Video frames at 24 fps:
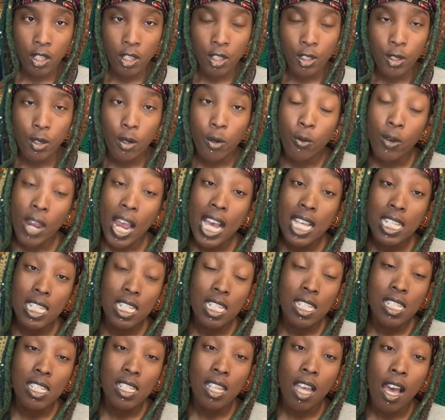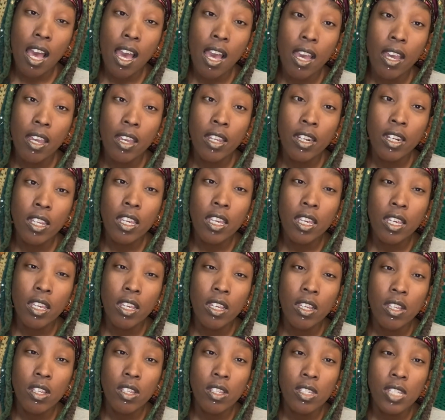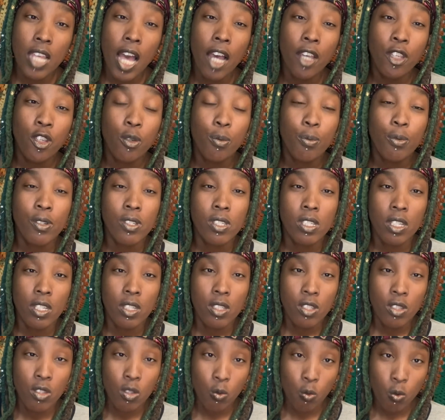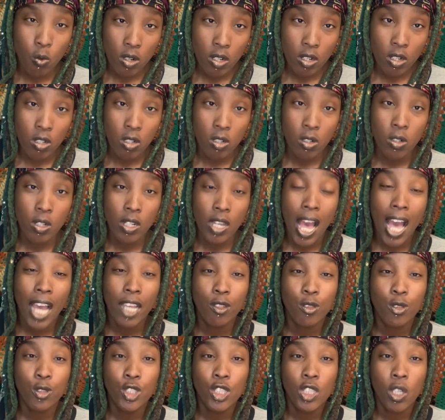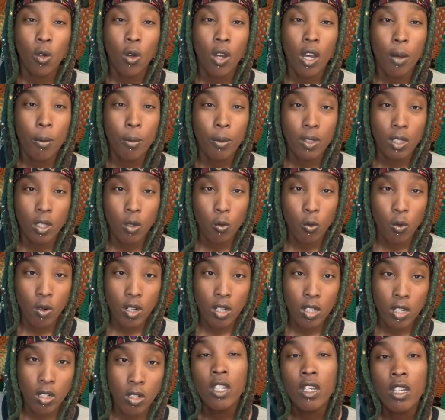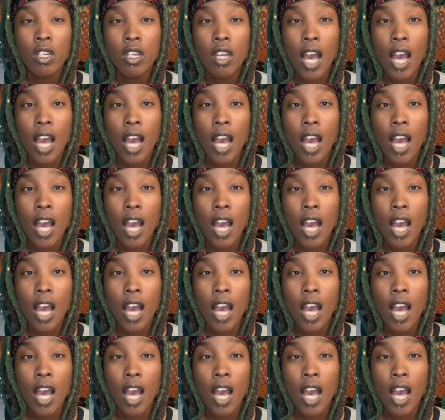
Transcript: Your rising sign is how you present to the world, how you show up in the world,